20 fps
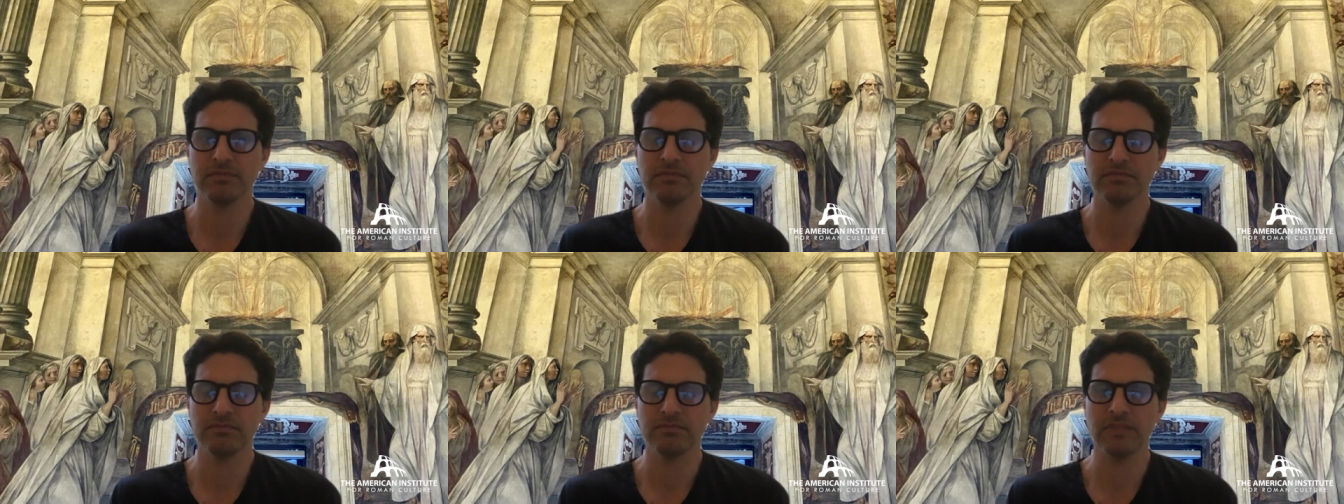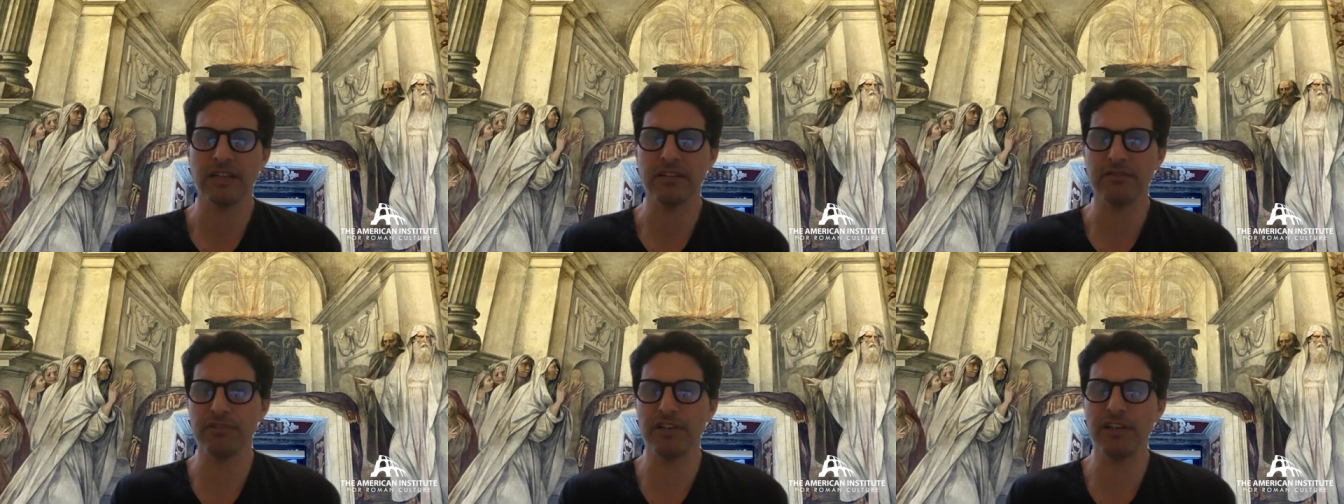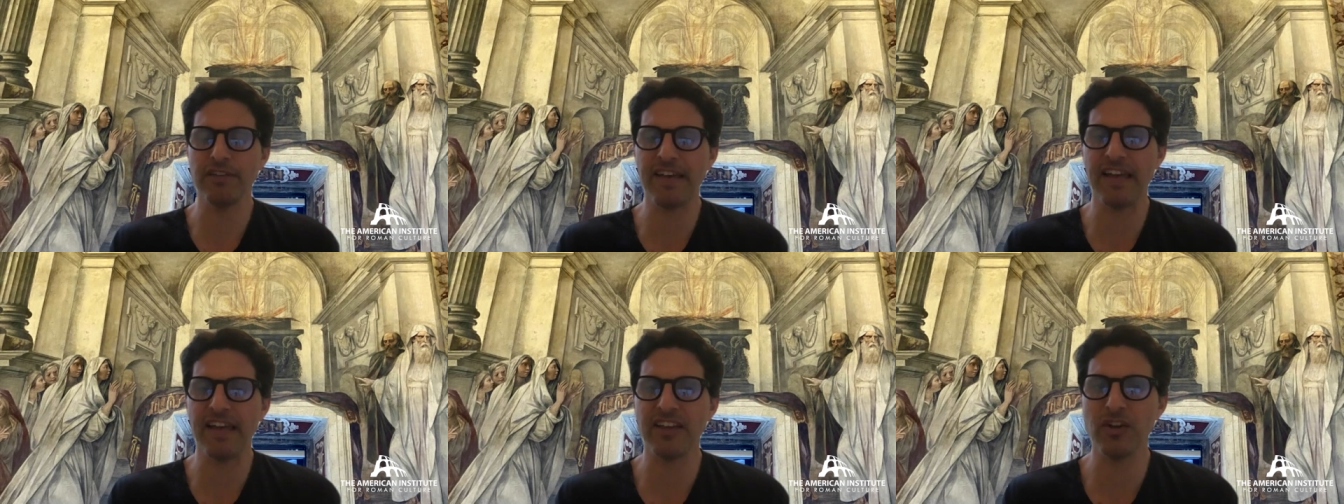right?
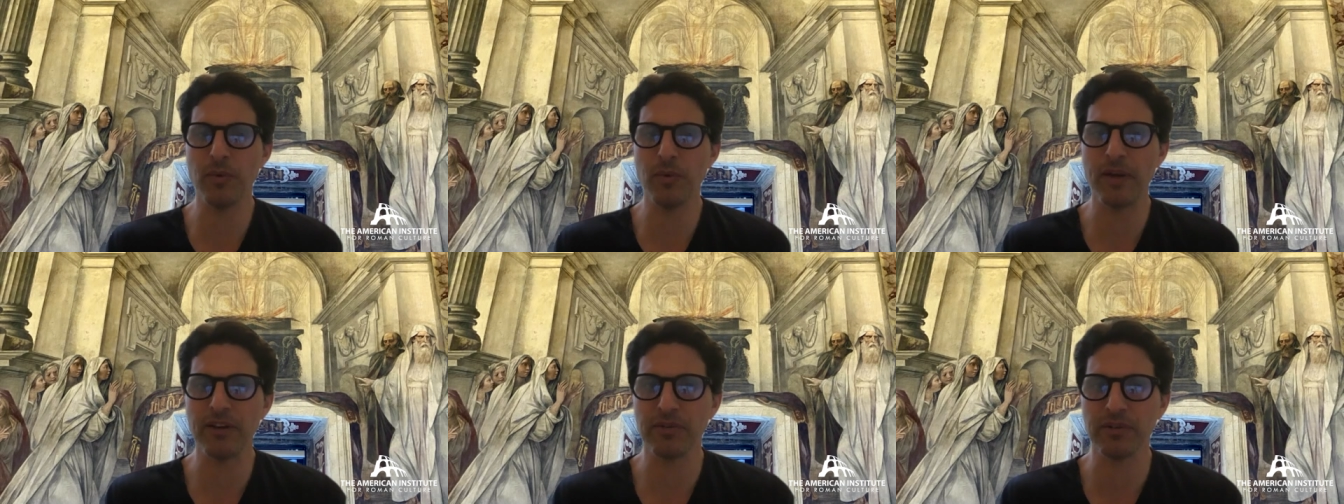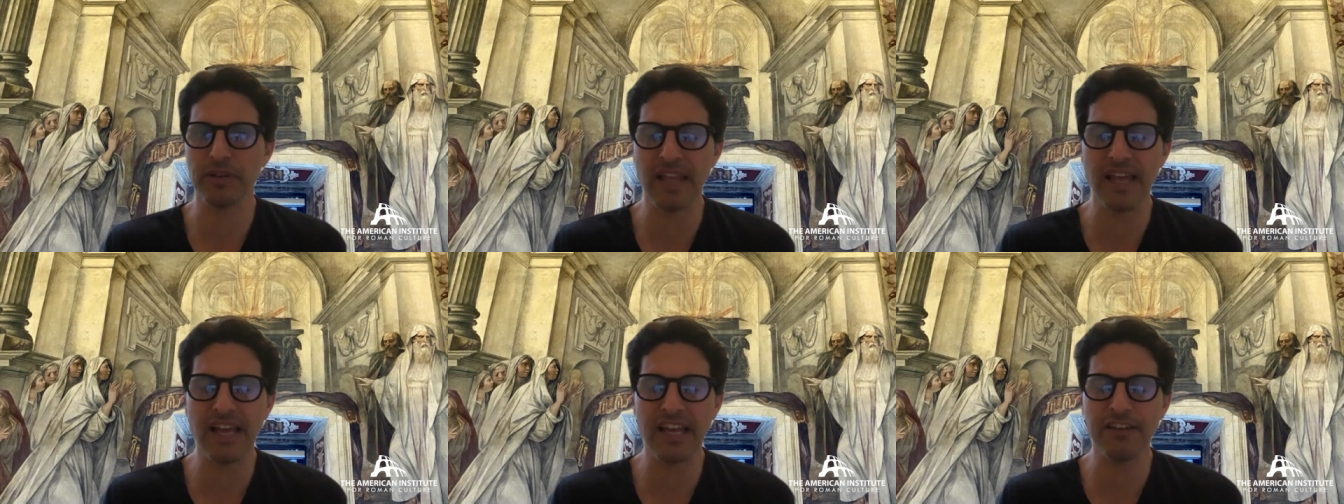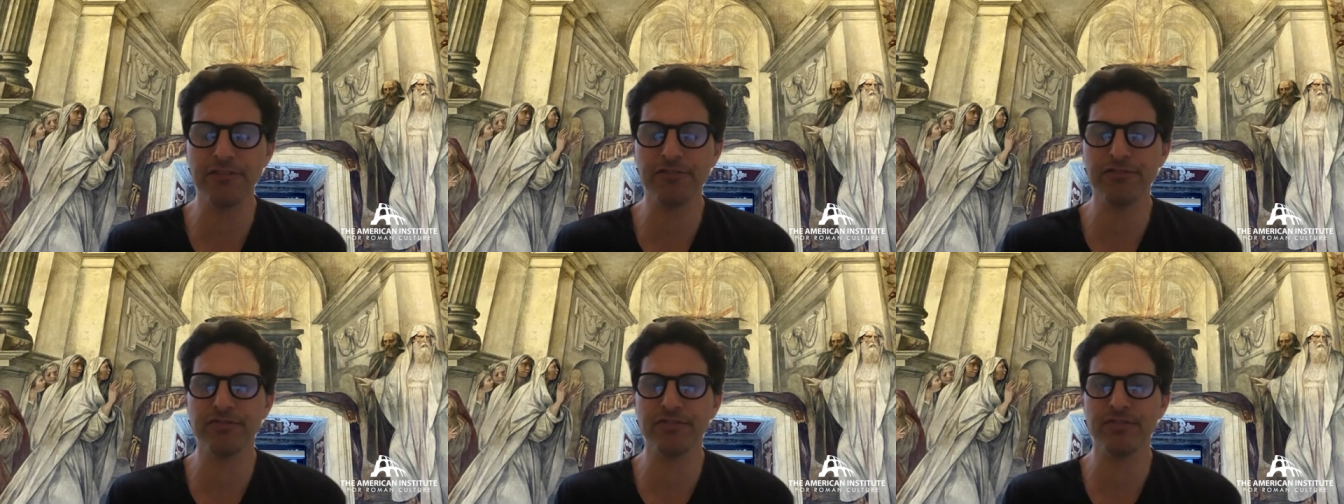Reevaluate your
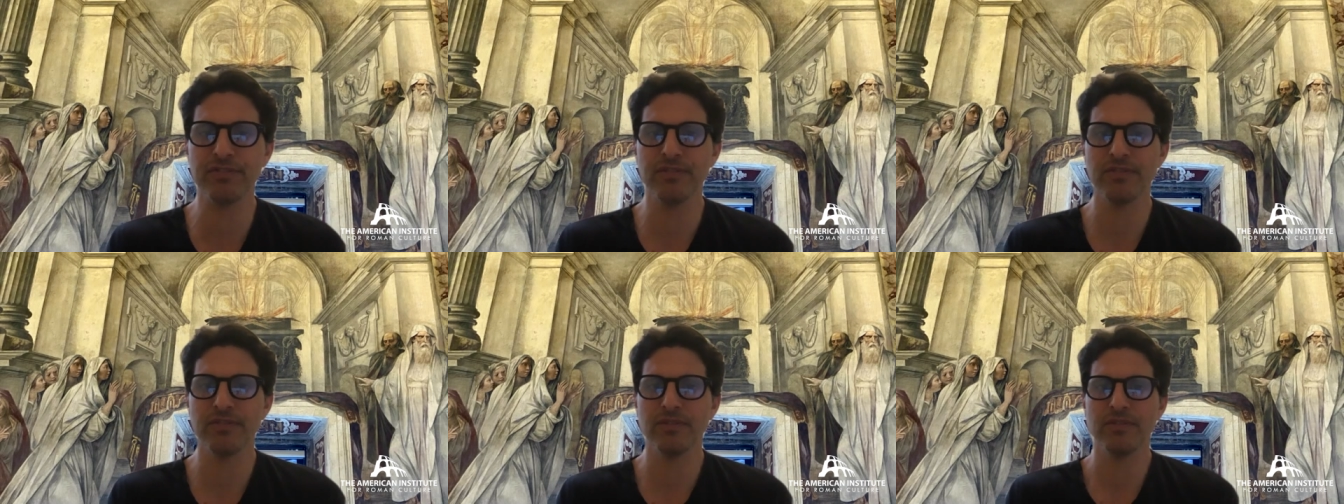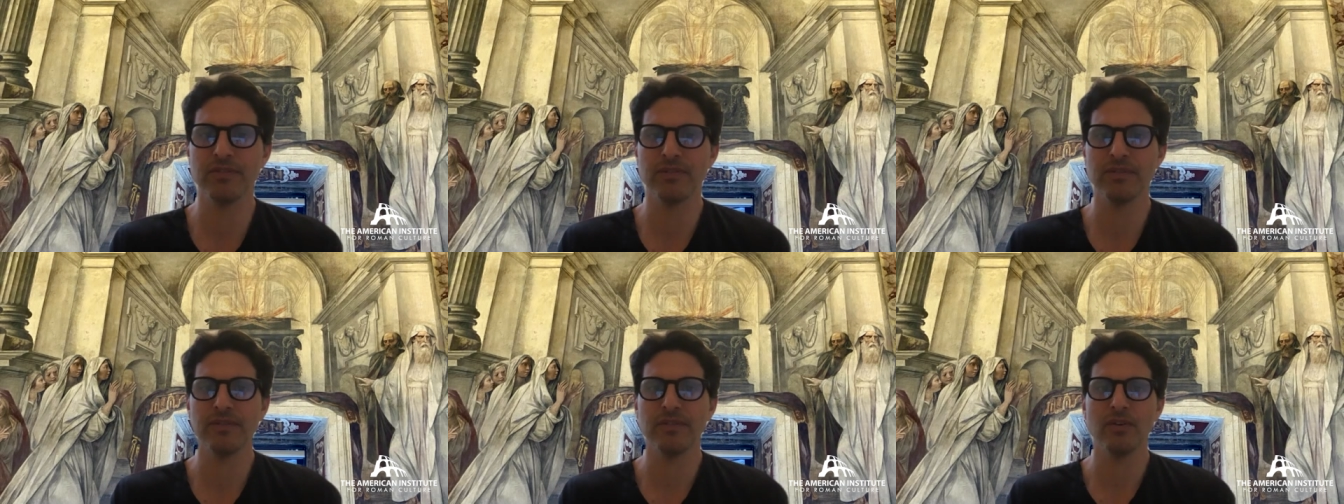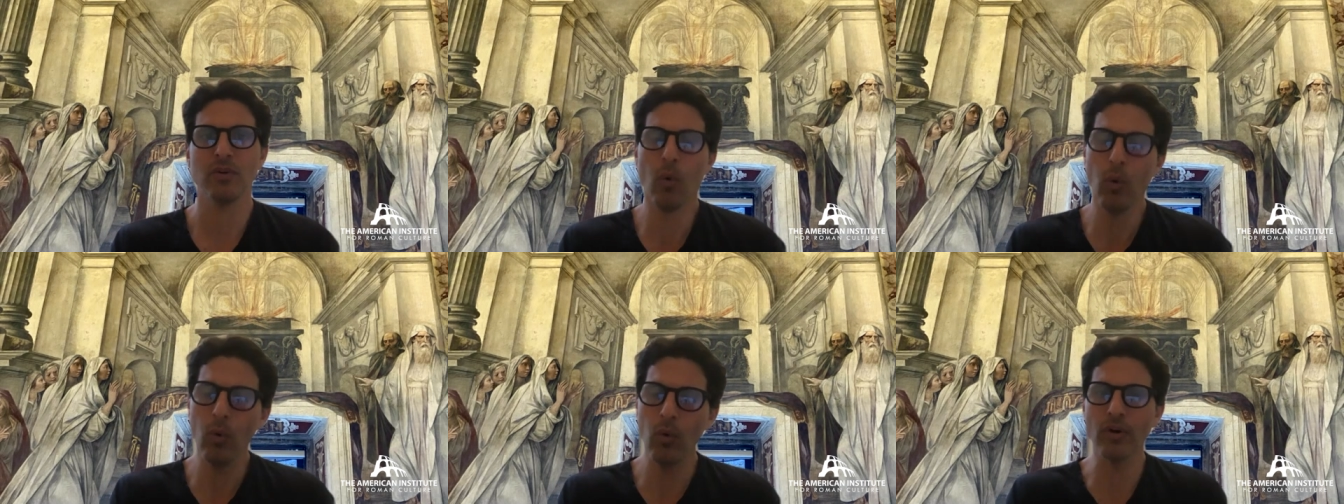life
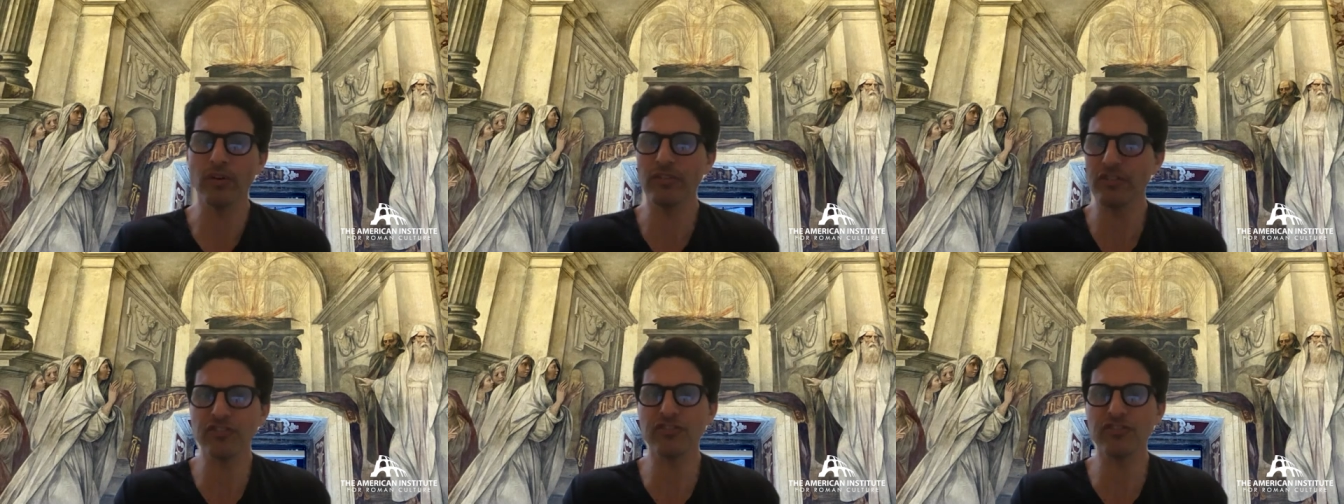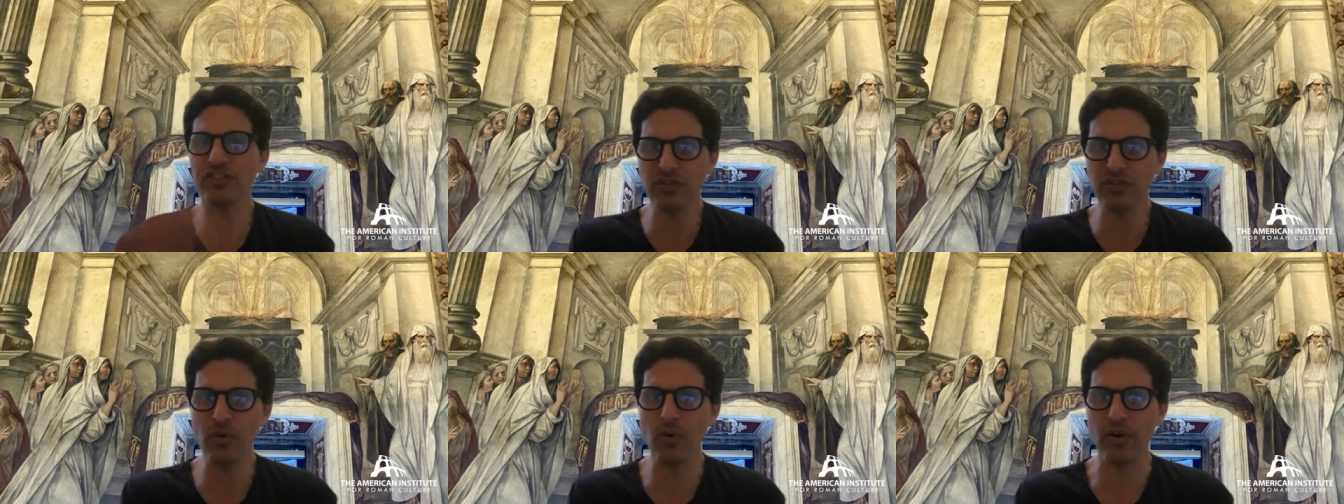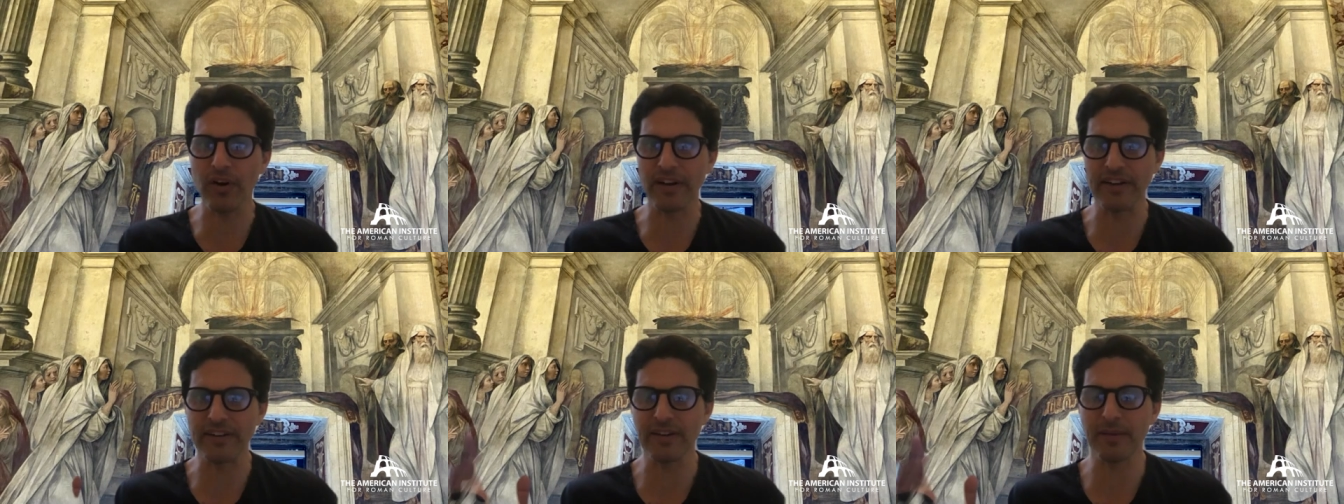or just
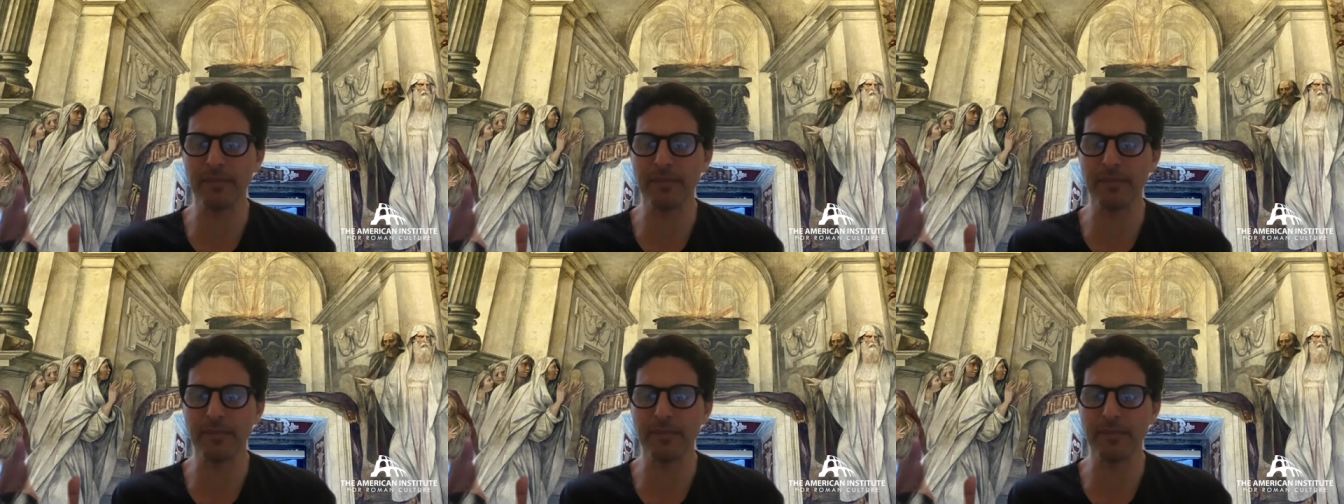ignore it.